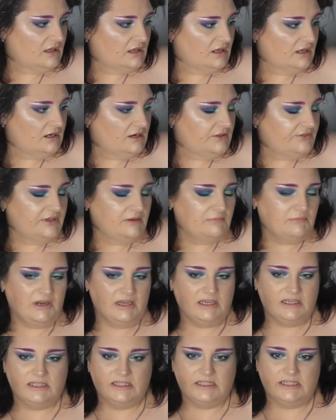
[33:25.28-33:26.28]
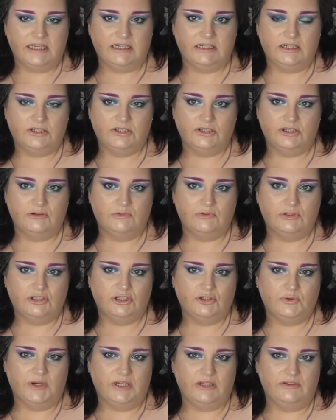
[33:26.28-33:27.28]
and I think my Hasina 2 was
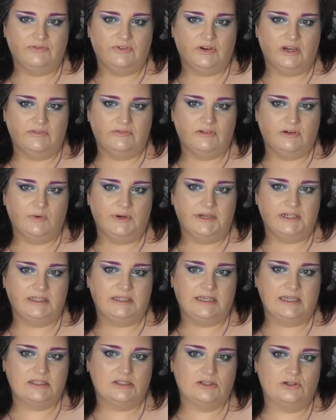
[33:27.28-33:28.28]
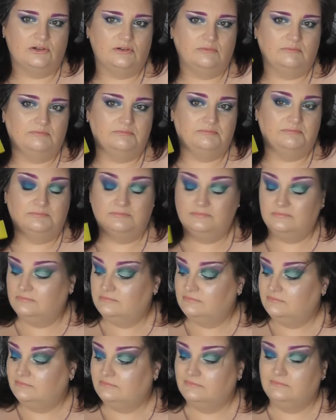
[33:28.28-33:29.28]
25 quid and that's got
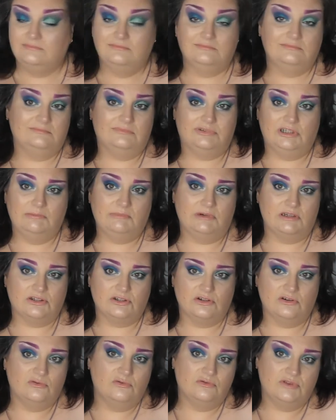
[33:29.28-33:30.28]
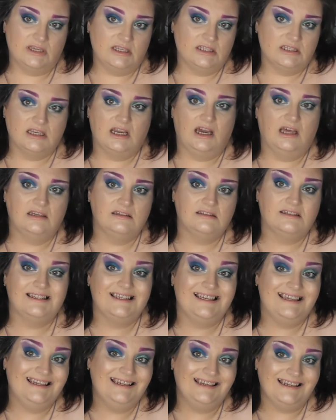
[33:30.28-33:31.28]
pretty much all these colours
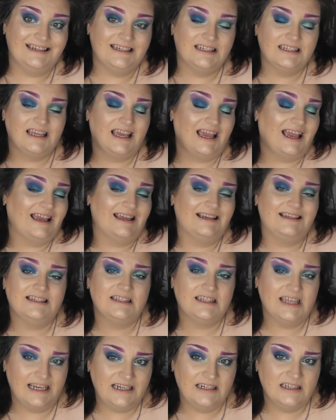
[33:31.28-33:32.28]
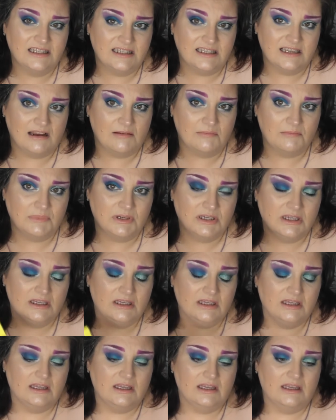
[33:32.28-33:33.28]
in it and then some
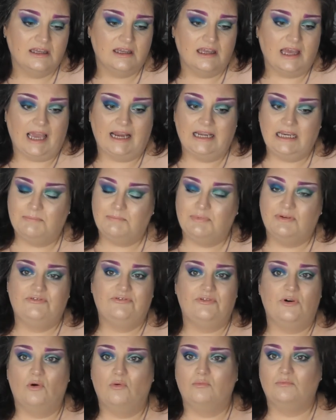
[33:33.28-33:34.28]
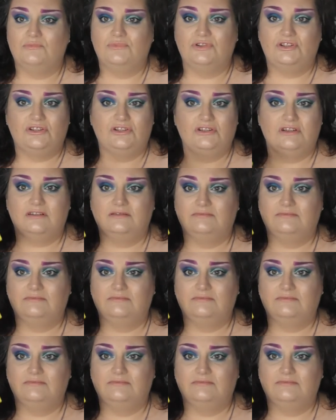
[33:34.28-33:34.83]
and it performs